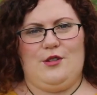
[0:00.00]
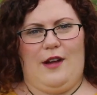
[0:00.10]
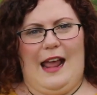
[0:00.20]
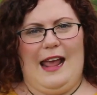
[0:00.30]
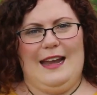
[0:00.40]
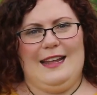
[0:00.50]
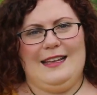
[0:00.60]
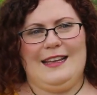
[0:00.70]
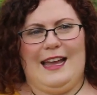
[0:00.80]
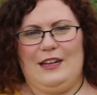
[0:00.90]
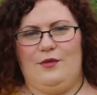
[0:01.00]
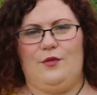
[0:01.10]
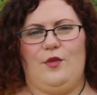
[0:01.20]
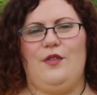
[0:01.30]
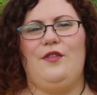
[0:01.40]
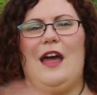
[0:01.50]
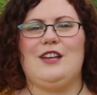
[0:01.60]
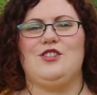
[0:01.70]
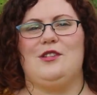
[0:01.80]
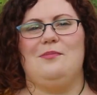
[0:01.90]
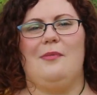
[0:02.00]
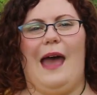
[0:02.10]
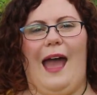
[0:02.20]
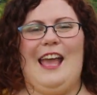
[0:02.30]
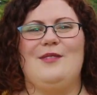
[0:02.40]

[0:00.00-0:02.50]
grade kind of reflection back.